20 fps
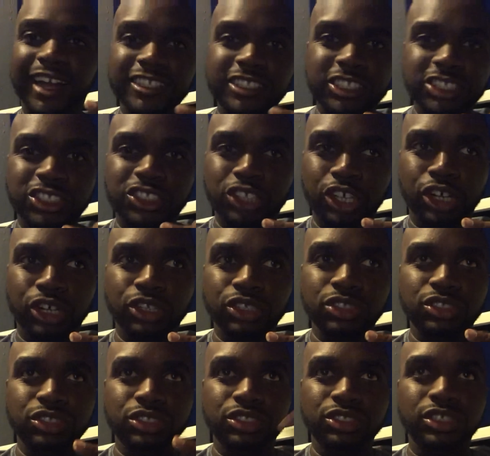I just
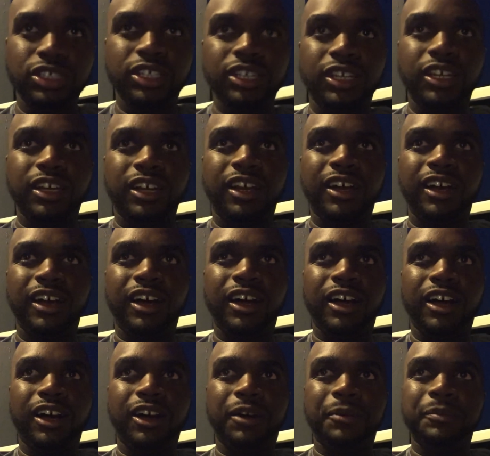told you,
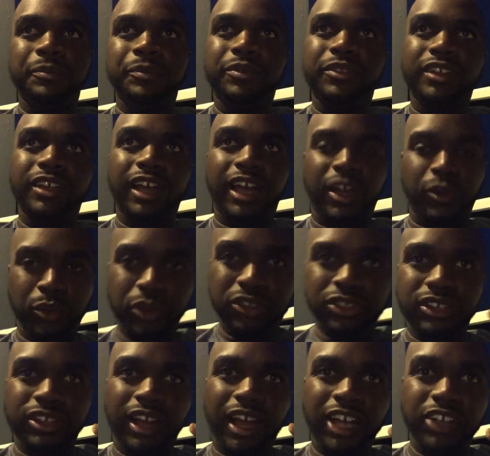I went
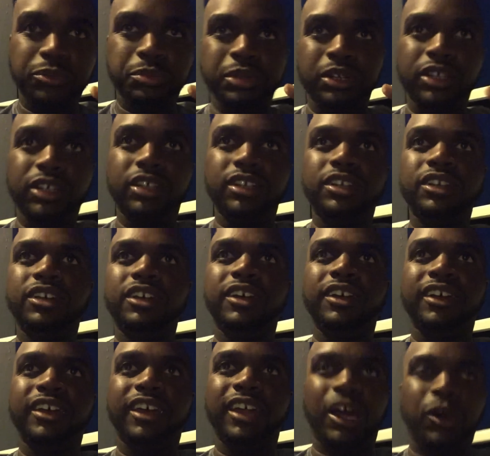to the hospital
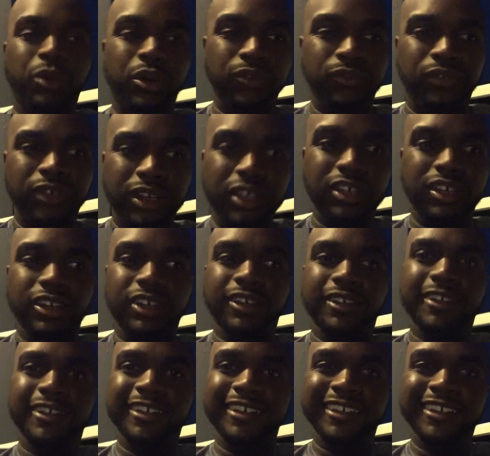and I wasn't feeling good.